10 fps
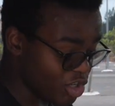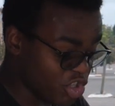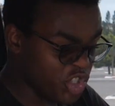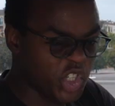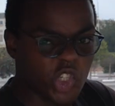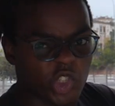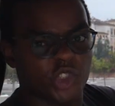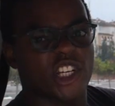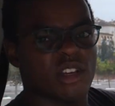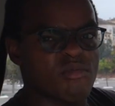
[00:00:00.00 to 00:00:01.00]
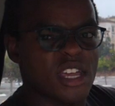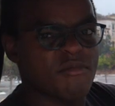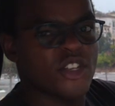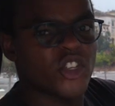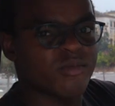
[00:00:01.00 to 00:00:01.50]
your children may
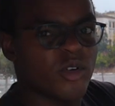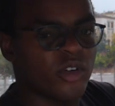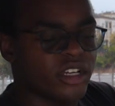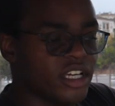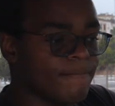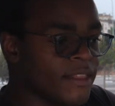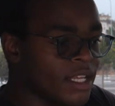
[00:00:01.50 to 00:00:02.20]
be smoking.